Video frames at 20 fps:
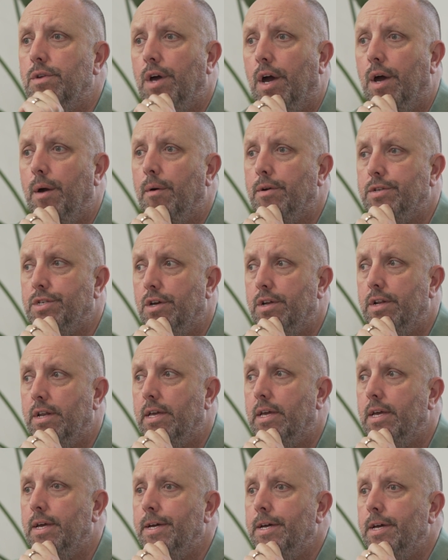I
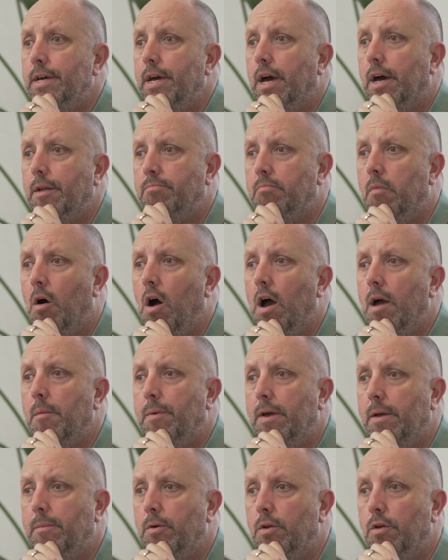certainly admire
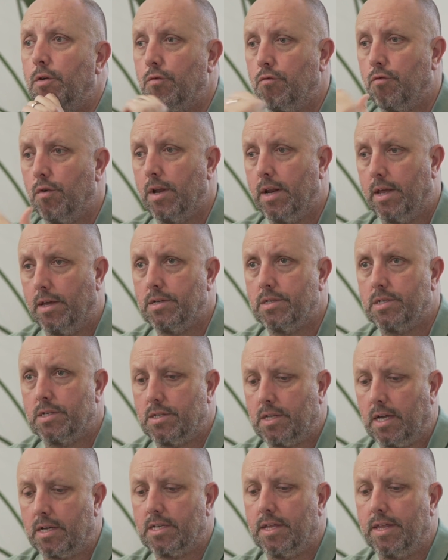people who really
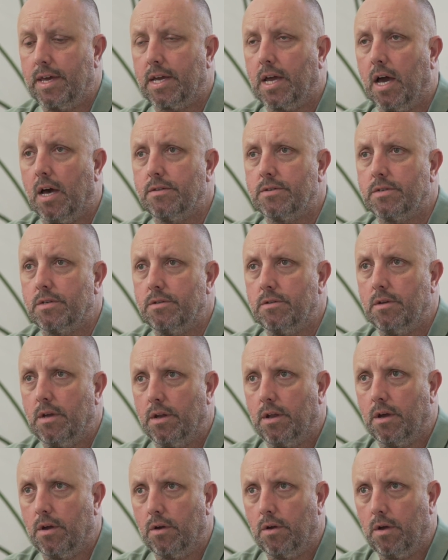stick to their guns
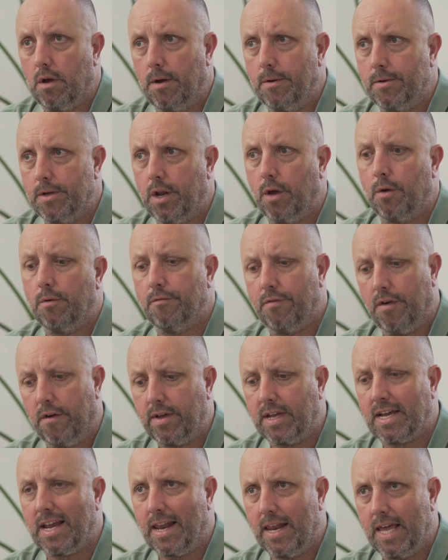and are, very
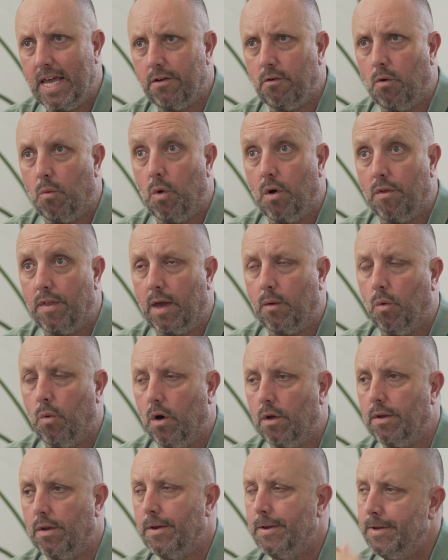clear on what they
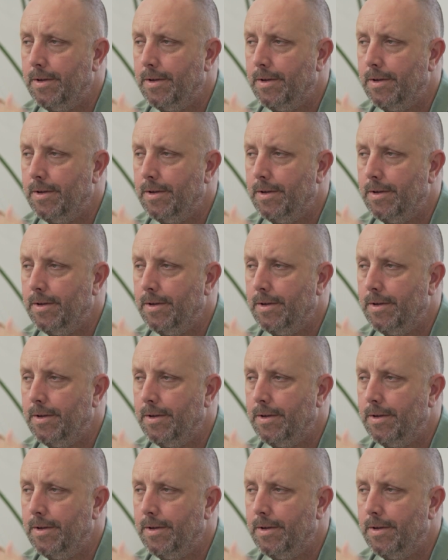want.